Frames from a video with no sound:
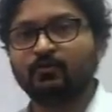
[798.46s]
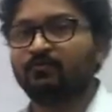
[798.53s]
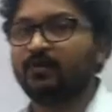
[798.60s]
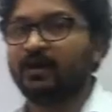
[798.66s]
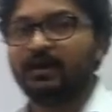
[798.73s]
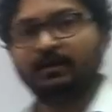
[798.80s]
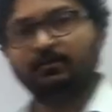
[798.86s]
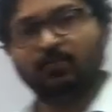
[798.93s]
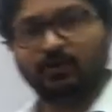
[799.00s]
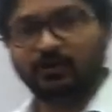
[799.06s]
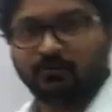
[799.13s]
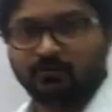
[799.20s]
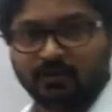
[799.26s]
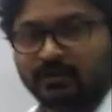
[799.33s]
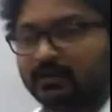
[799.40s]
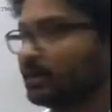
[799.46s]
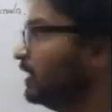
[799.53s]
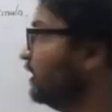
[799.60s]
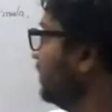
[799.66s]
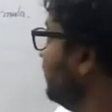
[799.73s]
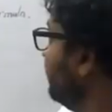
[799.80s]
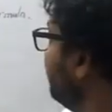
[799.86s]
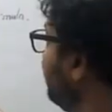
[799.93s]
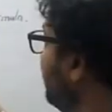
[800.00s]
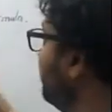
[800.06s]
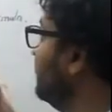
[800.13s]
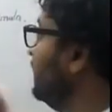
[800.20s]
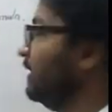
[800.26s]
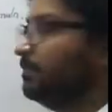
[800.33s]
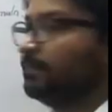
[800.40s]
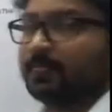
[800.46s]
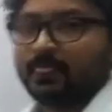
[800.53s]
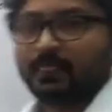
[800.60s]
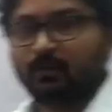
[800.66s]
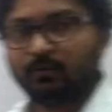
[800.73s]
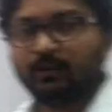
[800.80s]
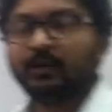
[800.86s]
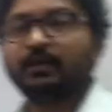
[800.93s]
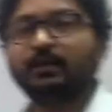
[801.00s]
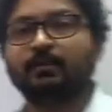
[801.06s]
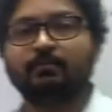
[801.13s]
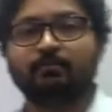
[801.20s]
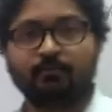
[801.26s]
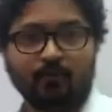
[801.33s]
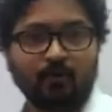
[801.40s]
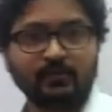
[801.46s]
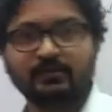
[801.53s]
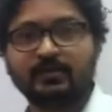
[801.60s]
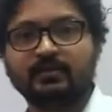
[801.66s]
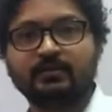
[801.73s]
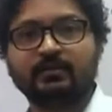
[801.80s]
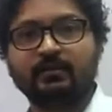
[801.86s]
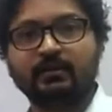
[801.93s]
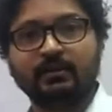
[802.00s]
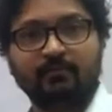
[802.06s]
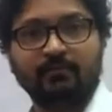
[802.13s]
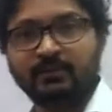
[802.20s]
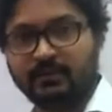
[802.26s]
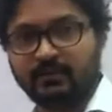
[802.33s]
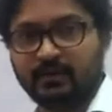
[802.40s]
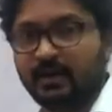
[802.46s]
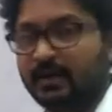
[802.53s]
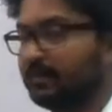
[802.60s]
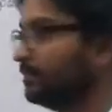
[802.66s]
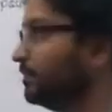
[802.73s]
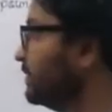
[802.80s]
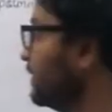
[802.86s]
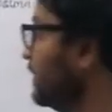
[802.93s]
so find molecular formula. Okay, pause the screen, give it a try.